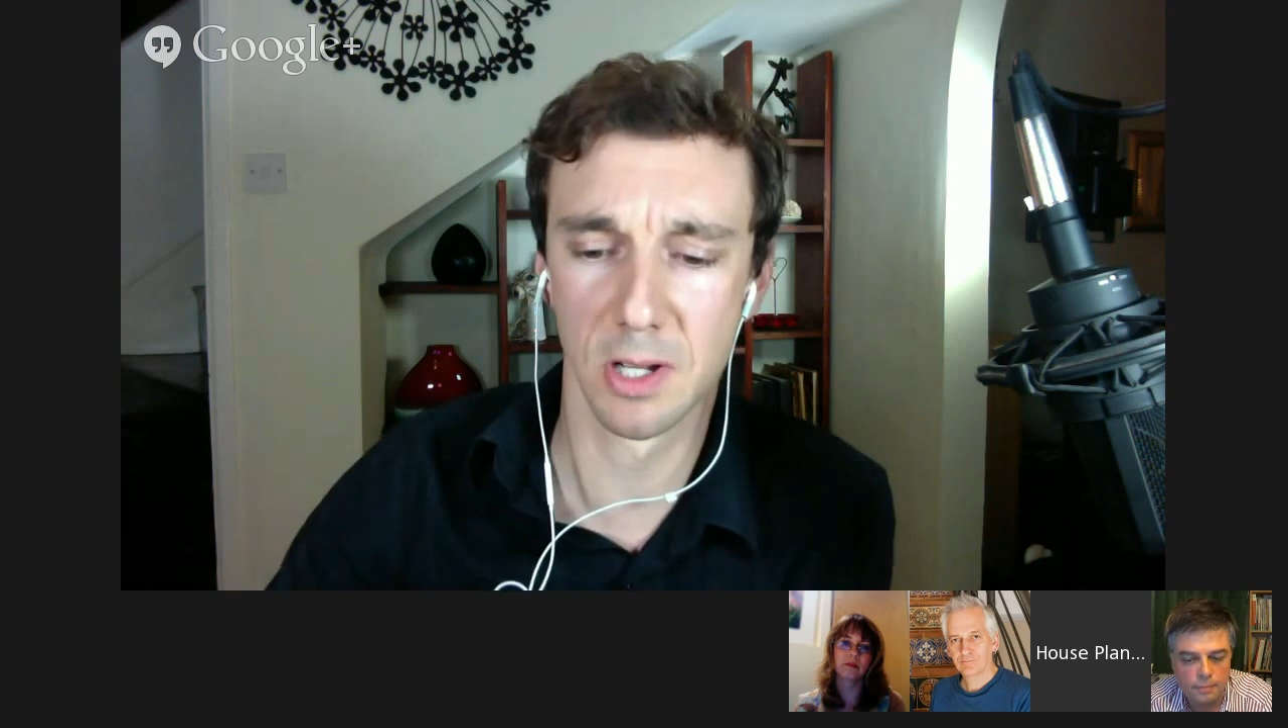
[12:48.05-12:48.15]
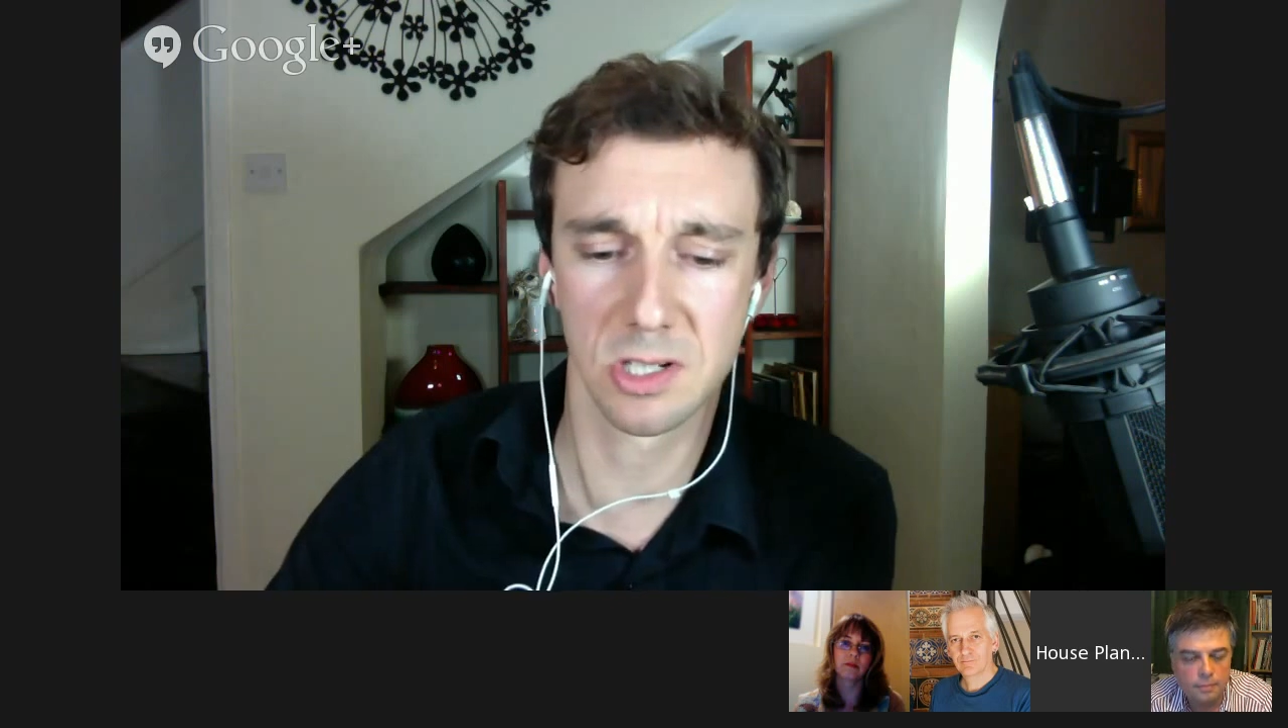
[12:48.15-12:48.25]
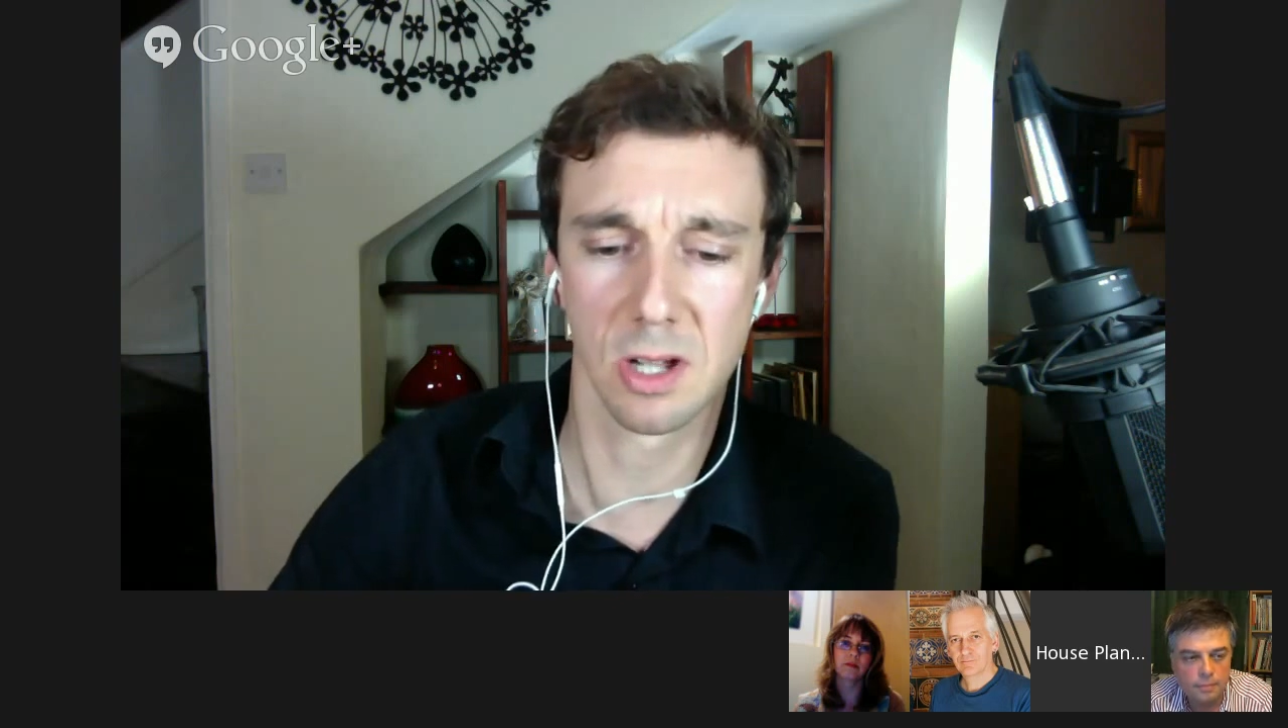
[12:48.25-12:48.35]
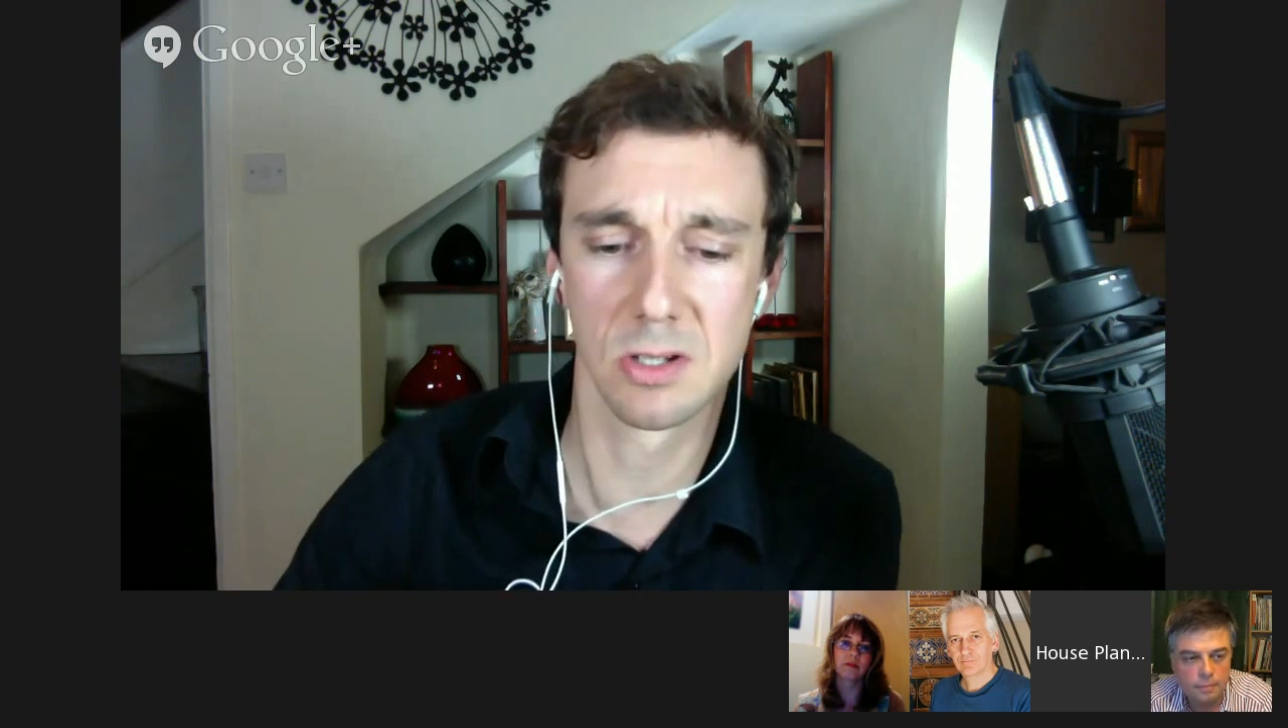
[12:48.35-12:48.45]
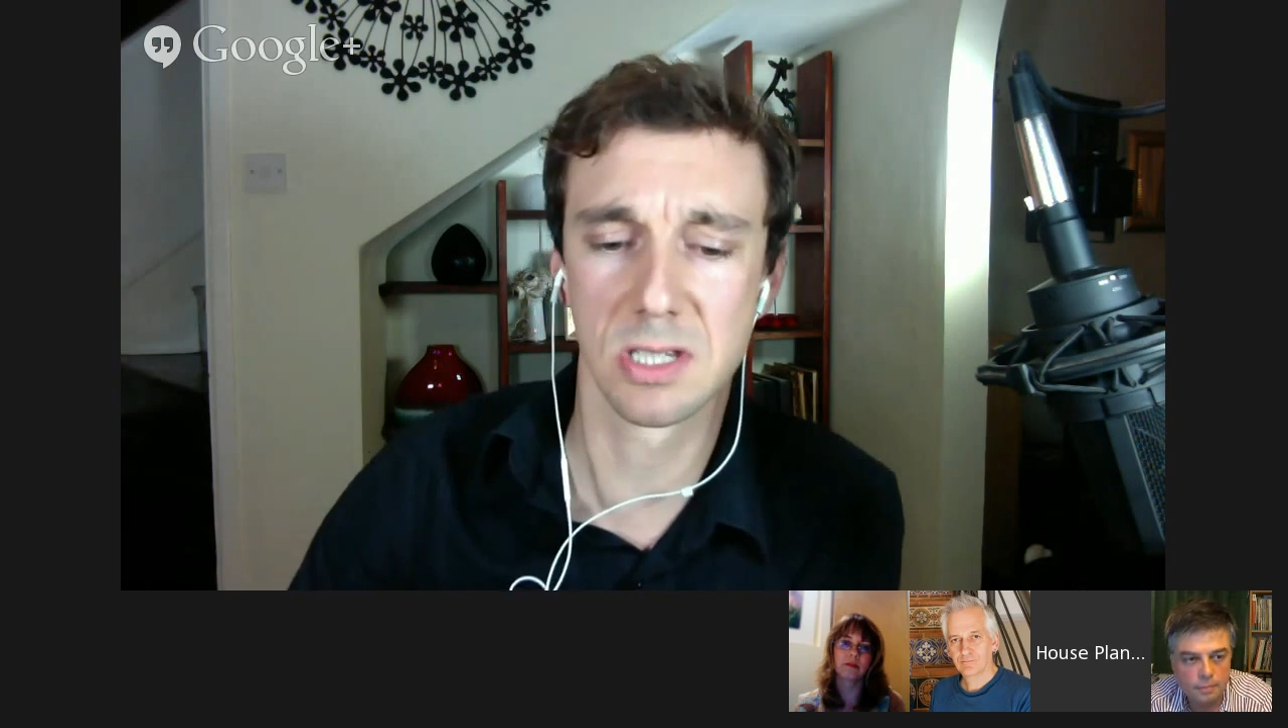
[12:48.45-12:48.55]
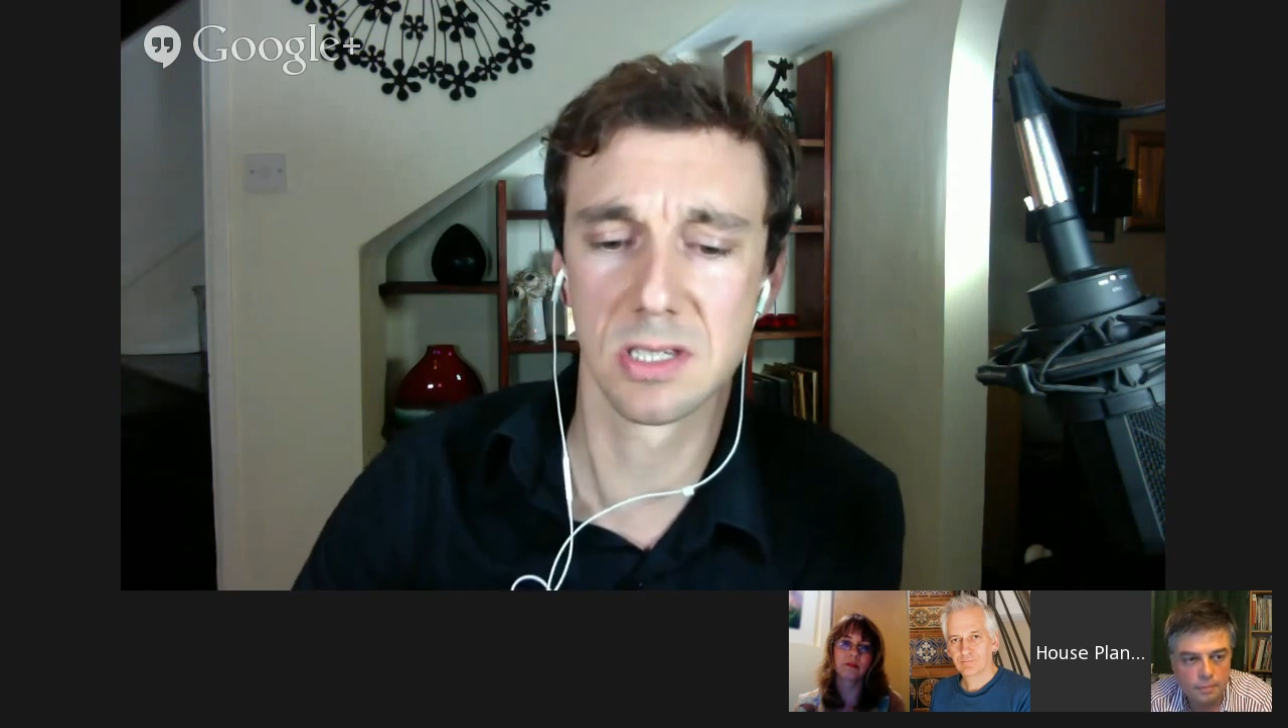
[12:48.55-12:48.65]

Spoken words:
much goes